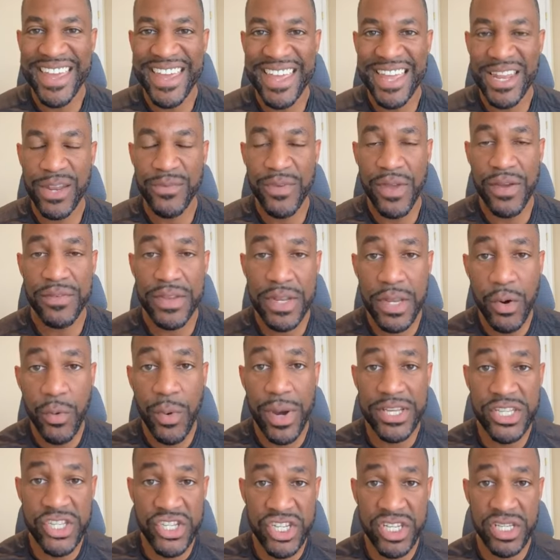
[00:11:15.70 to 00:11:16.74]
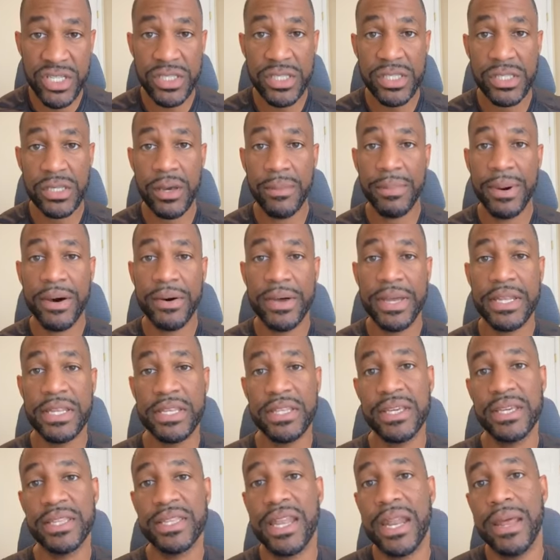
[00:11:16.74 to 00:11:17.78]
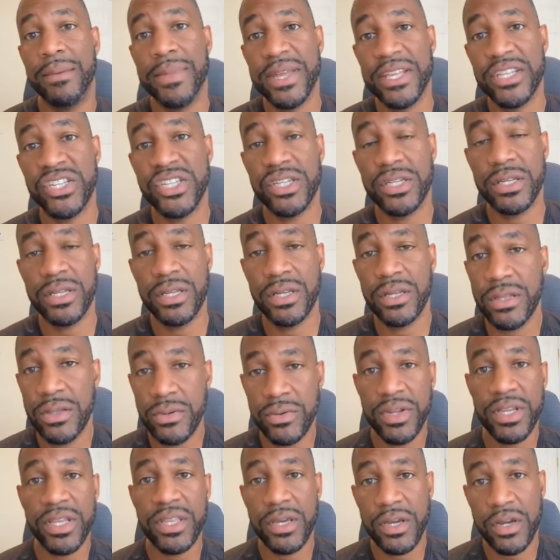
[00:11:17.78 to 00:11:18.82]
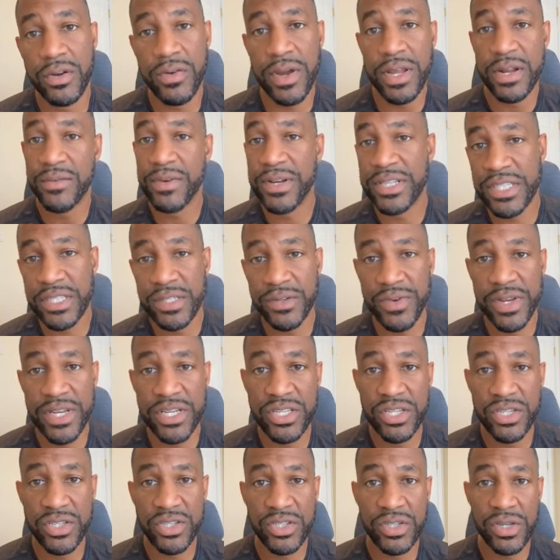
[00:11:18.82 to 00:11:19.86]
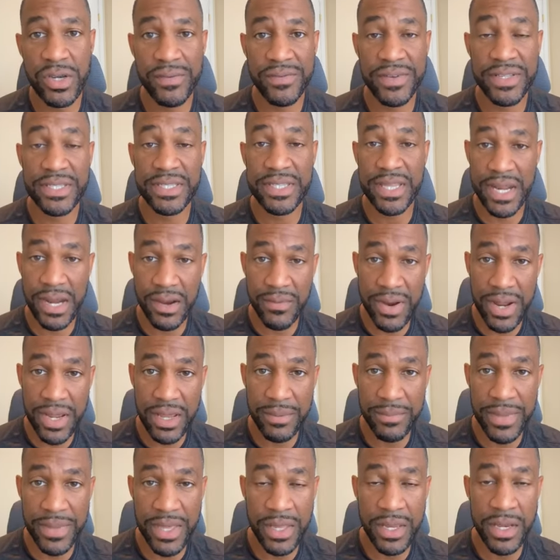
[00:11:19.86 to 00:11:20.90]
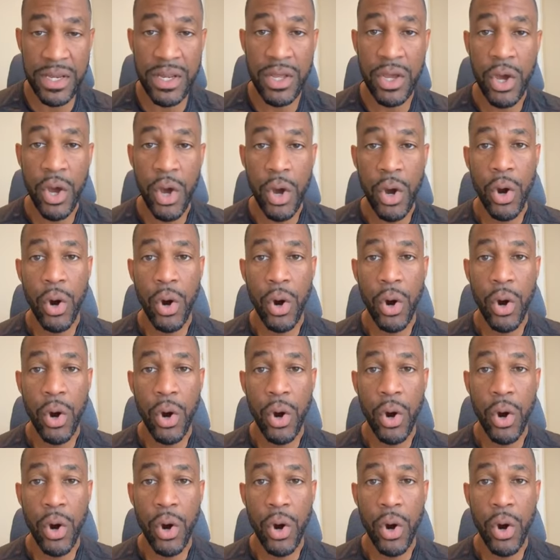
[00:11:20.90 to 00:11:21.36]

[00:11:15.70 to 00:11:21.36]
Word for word: And if you have any questions about anything that I mentioned, including the credit restoration service that I recommend,